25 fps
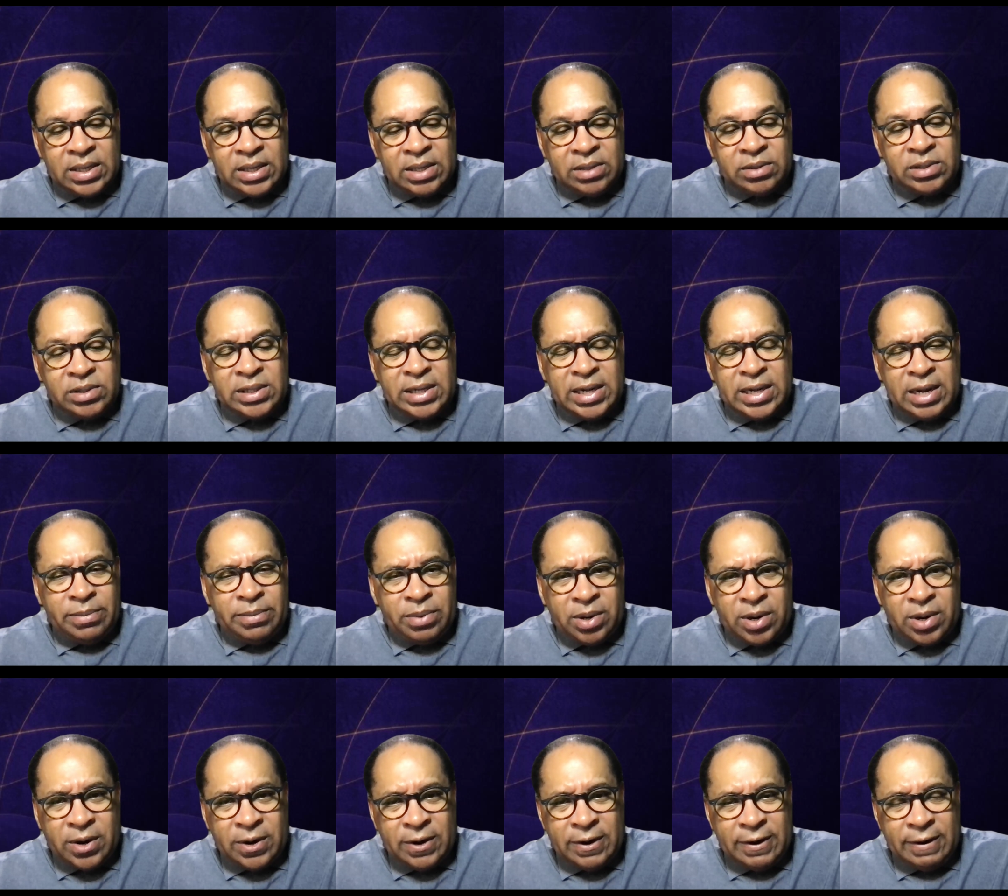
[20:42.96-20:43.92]
Elsie
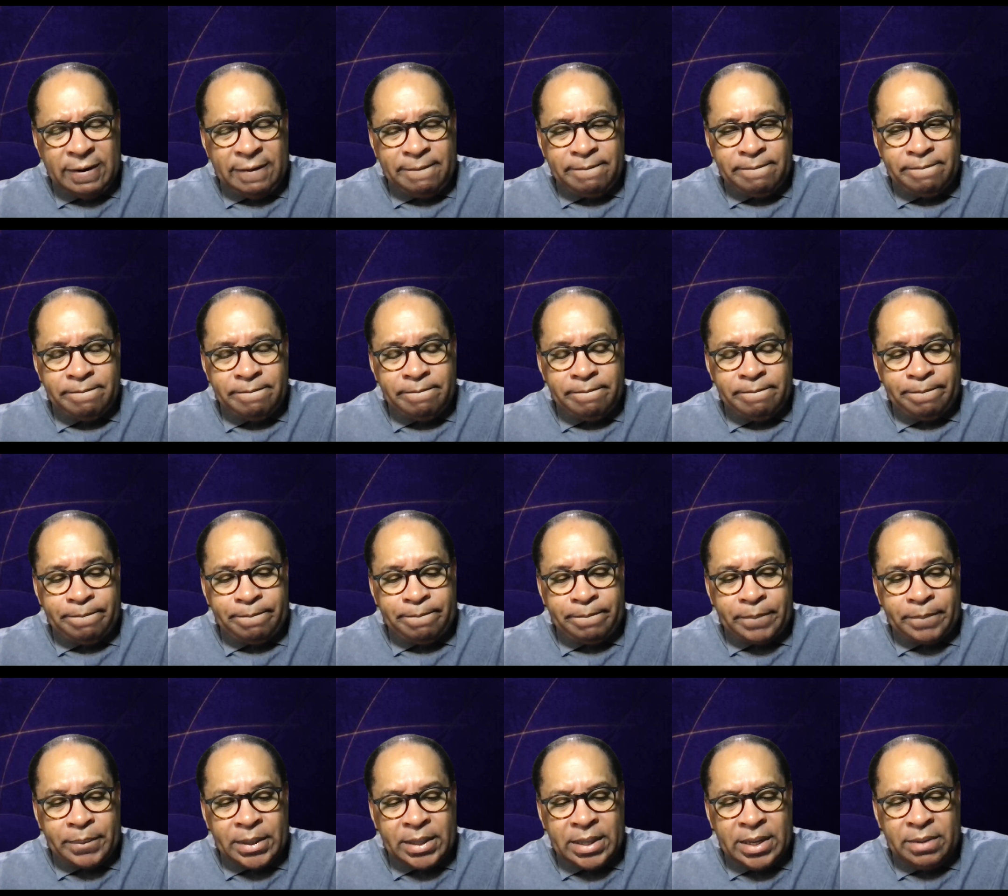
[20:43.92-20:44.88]
Eberhardt.
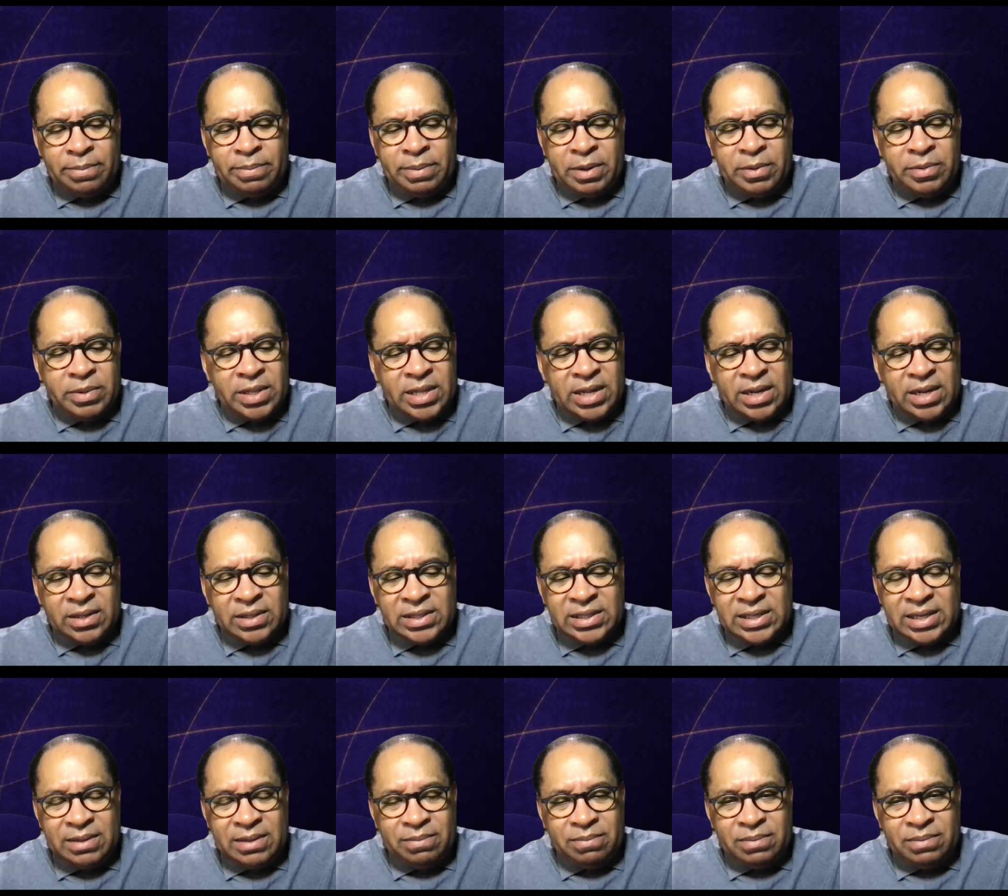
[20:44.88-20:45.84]
God be with
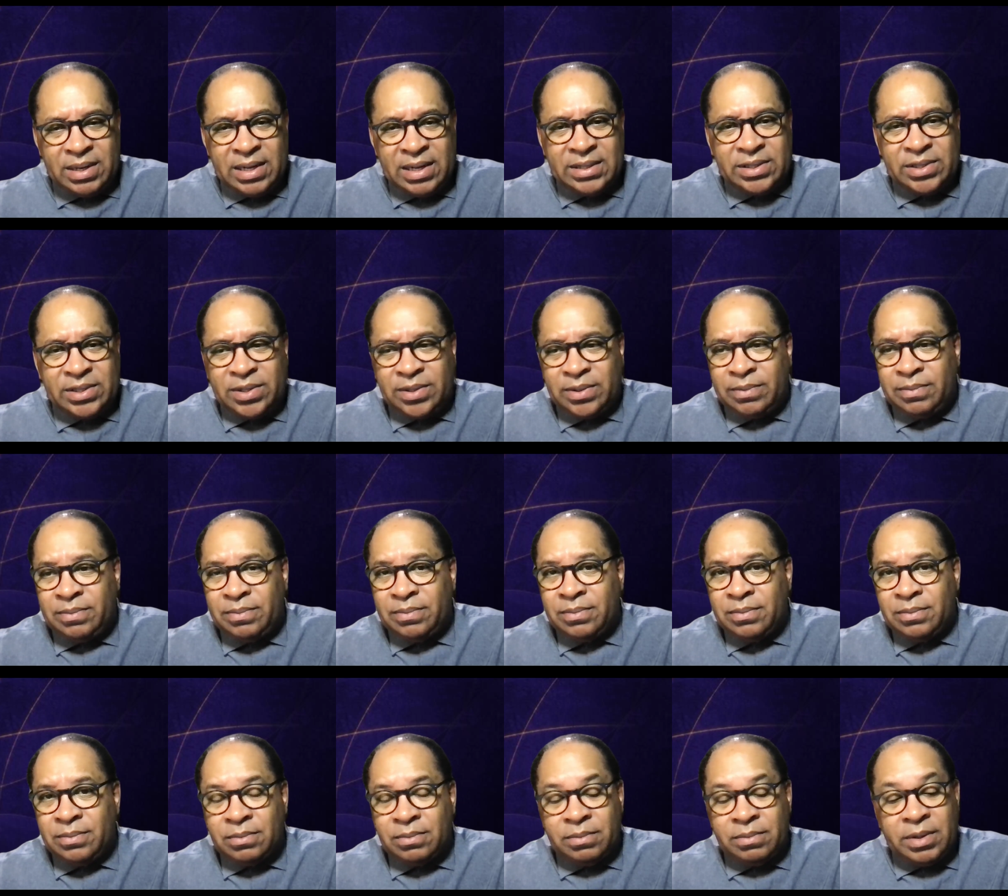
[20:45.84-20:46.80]
Elsie. Bless her.
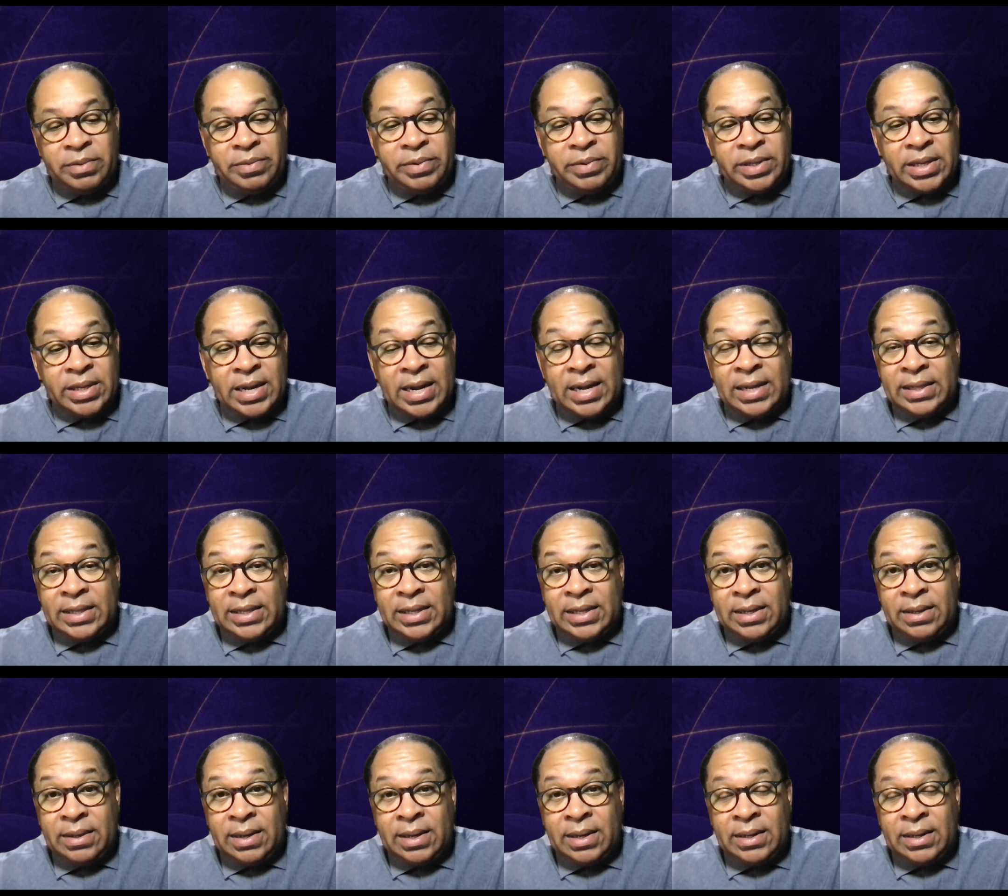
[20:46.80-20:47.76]
Be with
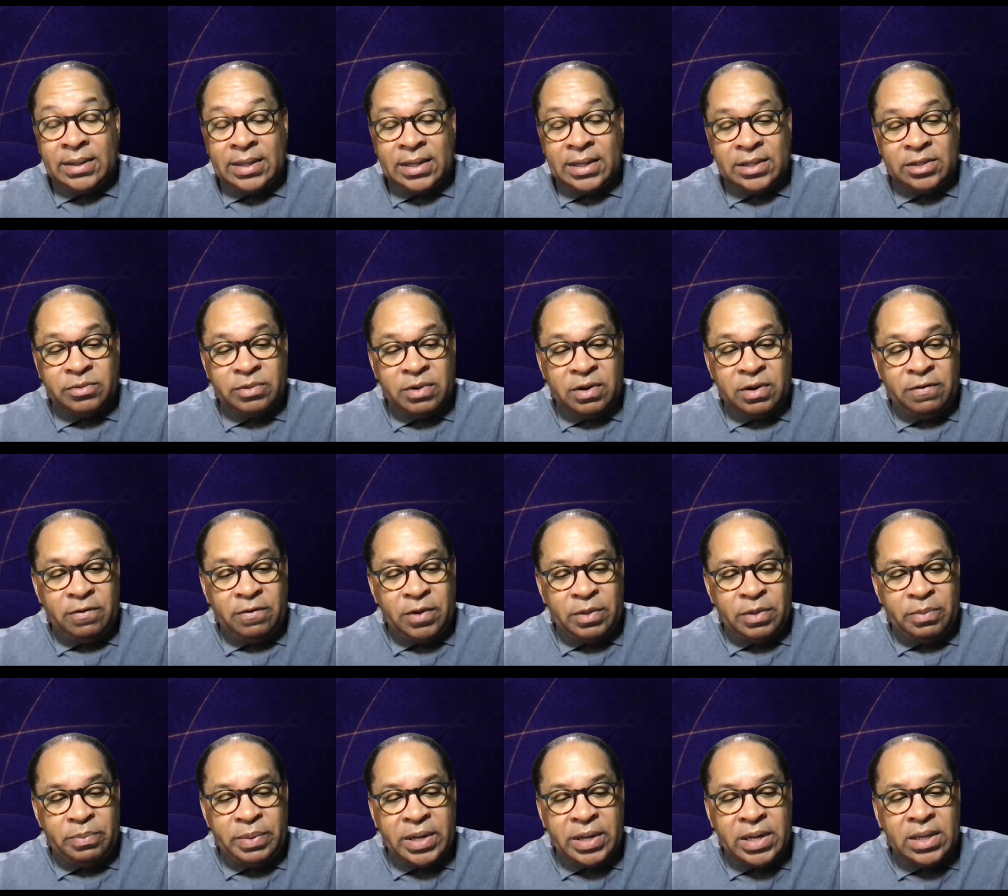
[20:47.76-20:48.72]
Kathy and as well
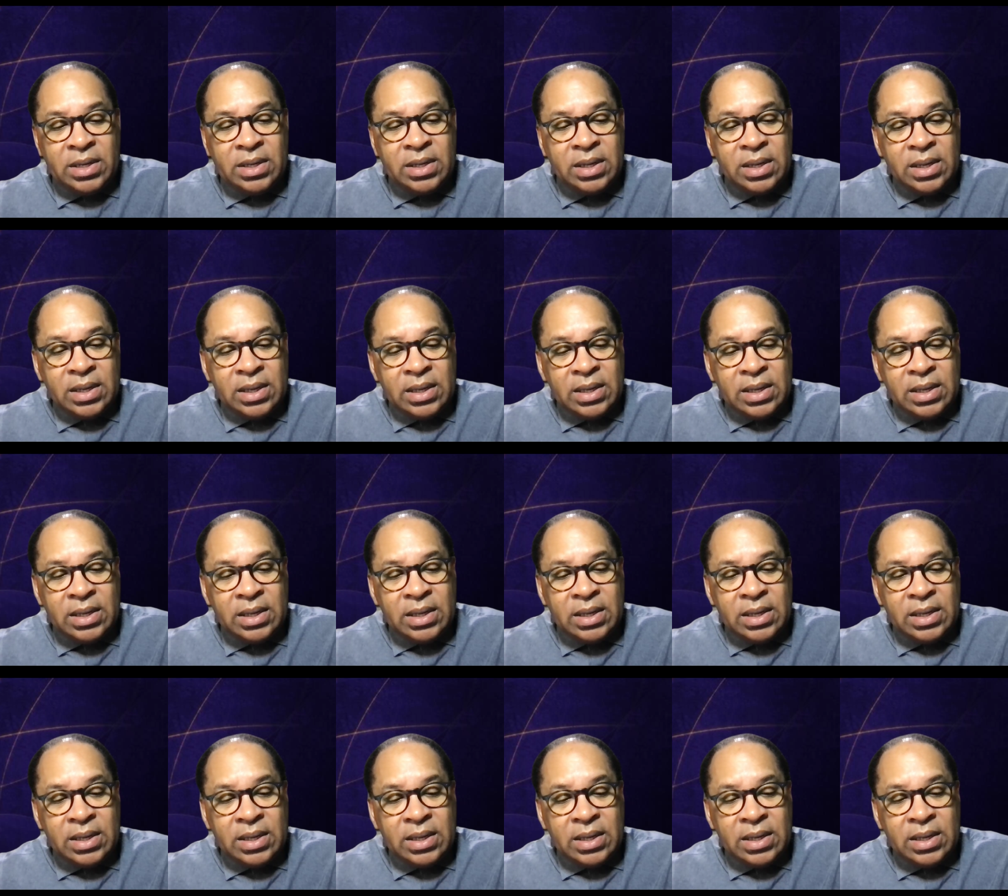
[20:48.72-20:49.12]
with Pete.